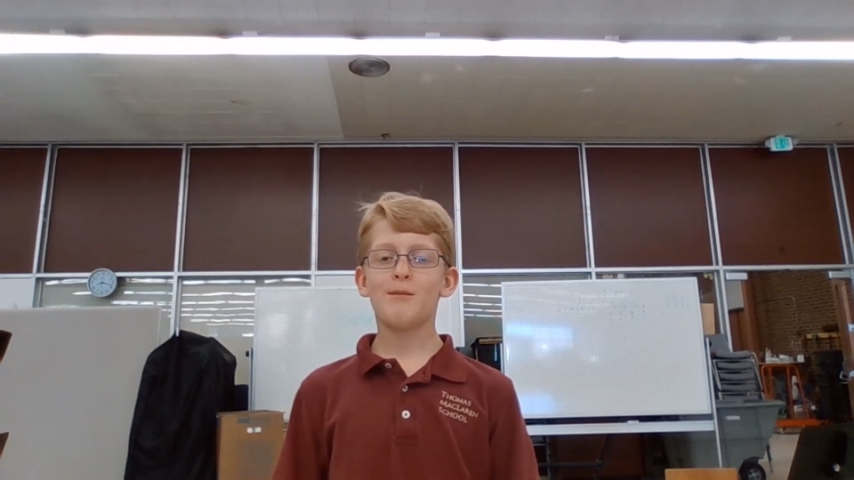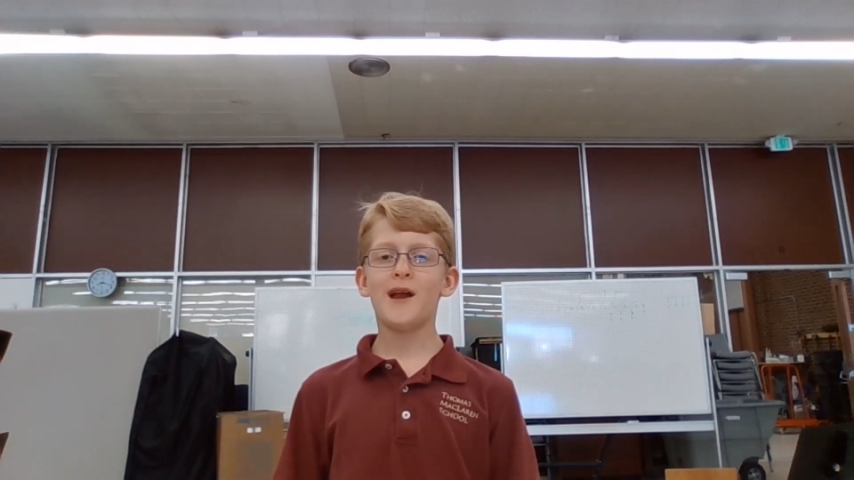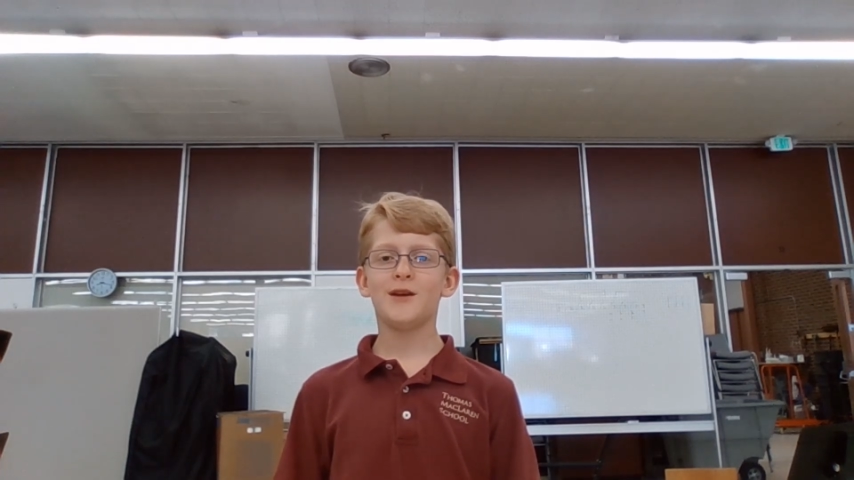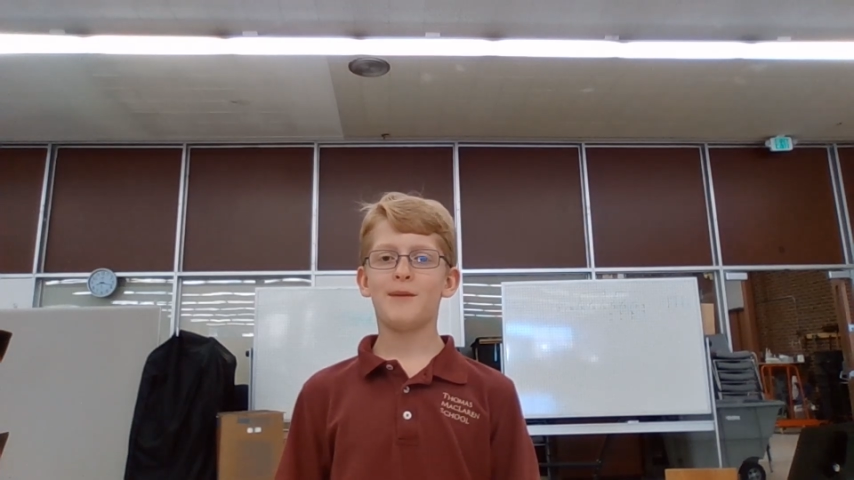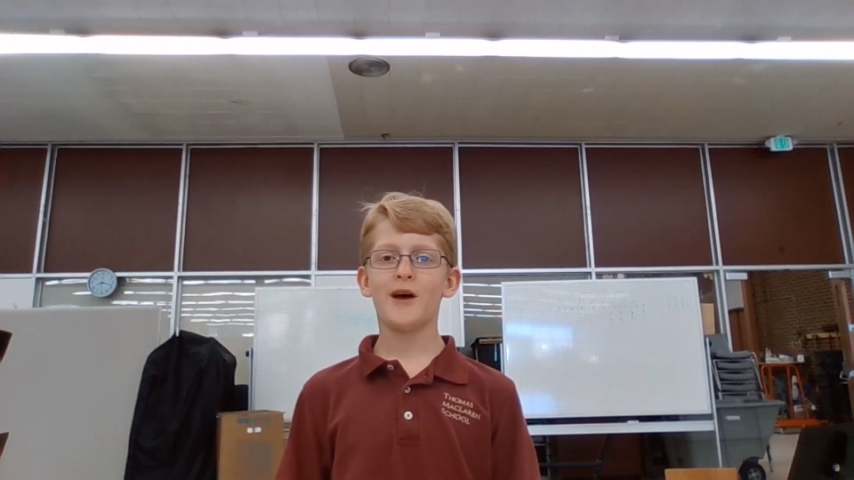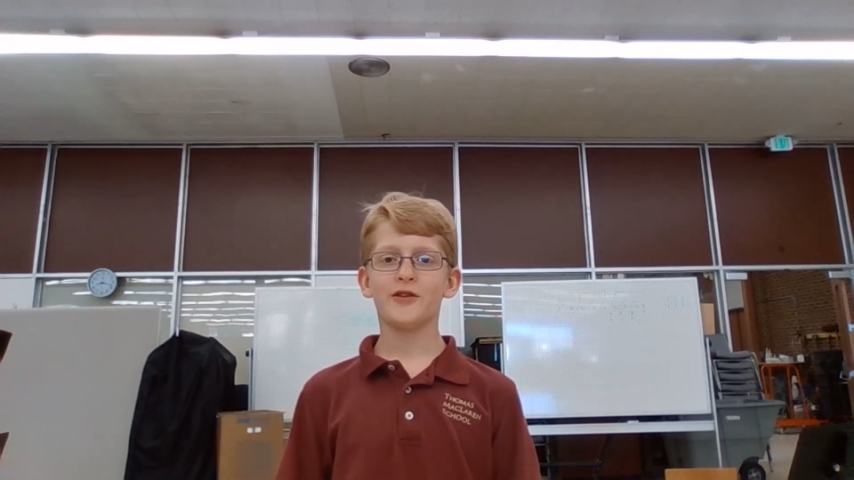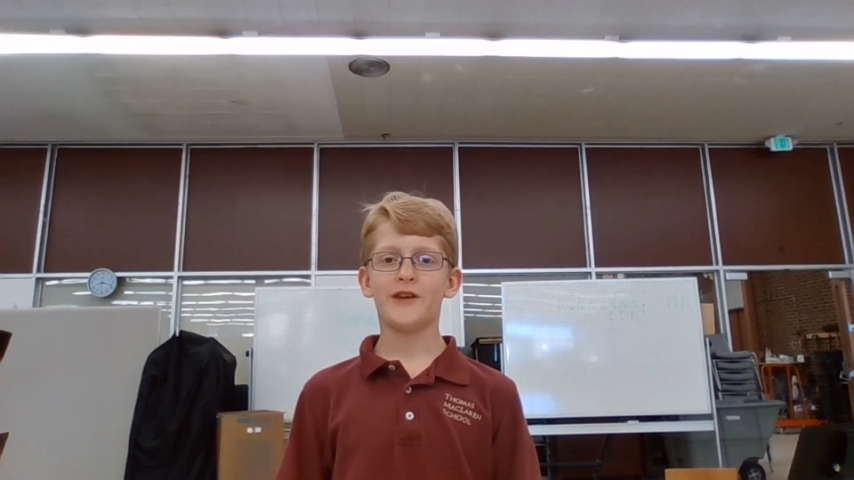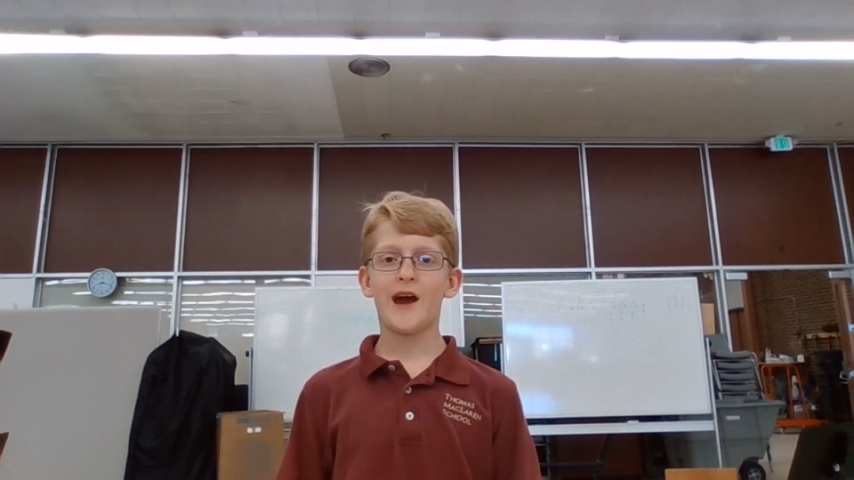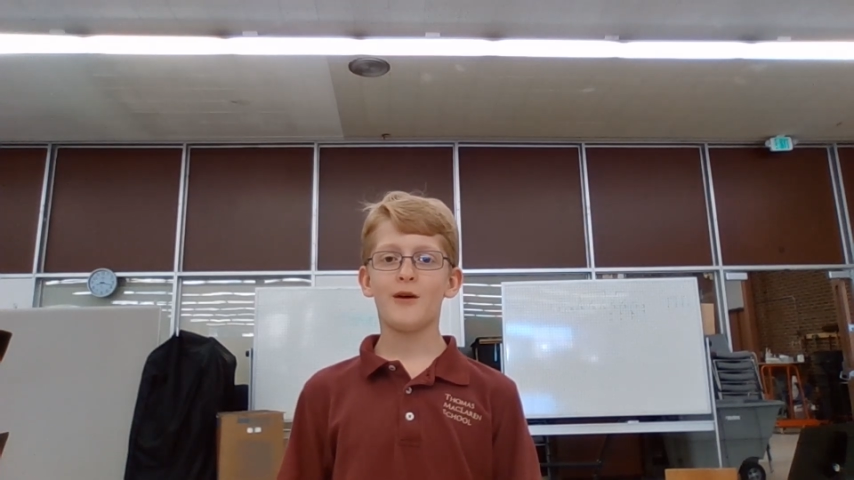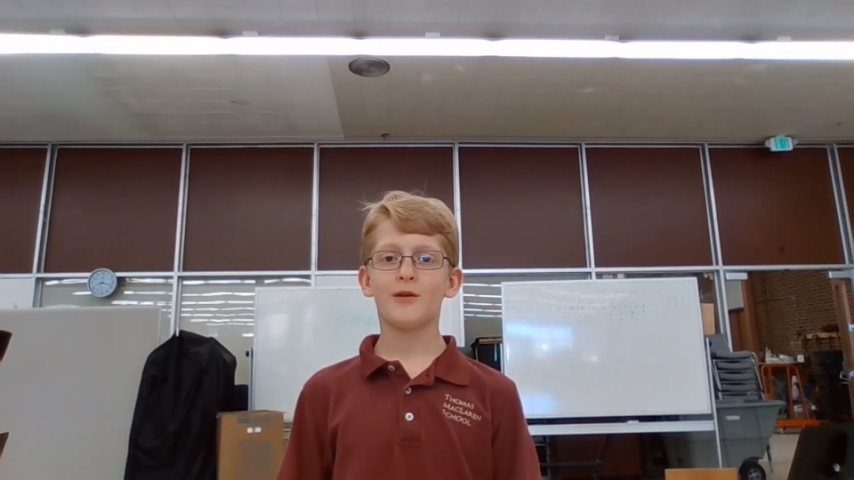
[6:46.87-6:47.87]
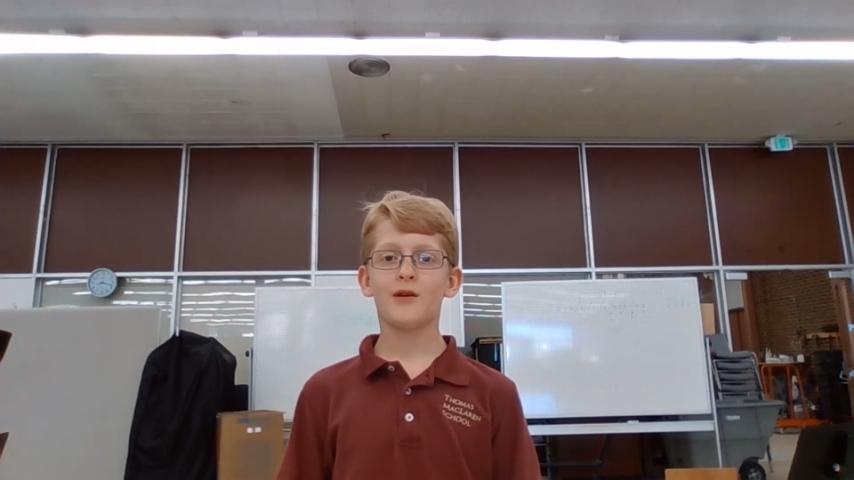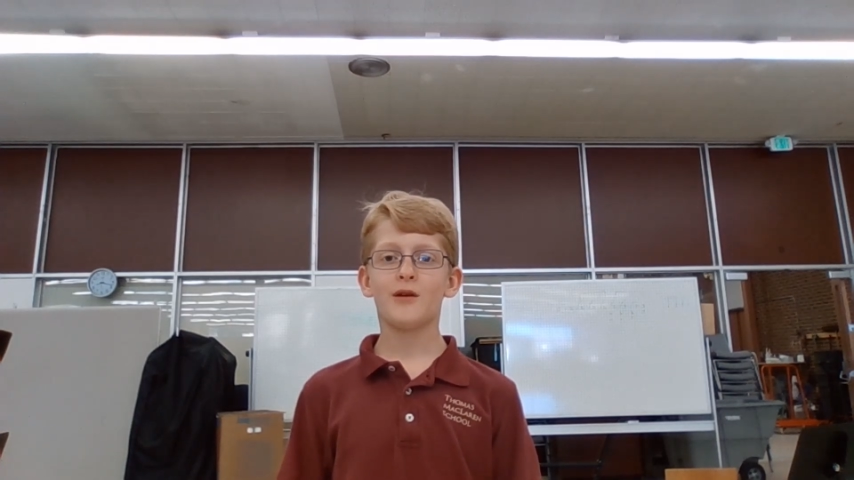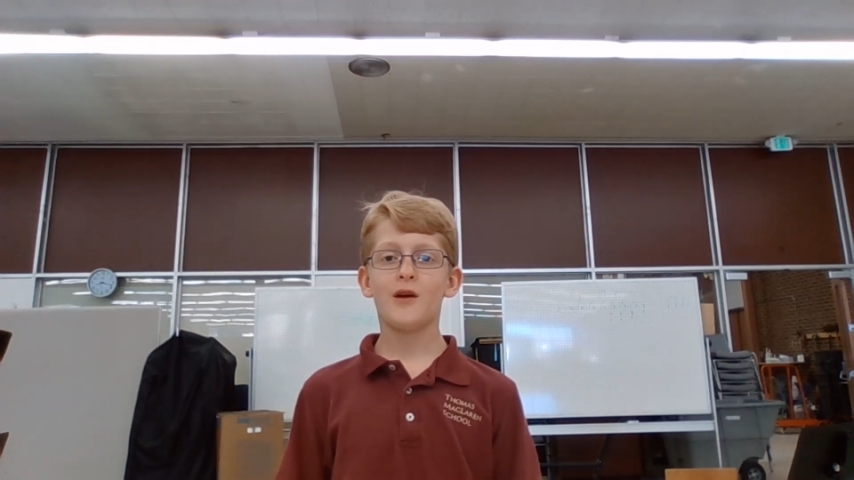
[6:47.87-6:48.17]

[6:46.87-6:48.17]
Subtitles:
many bells down.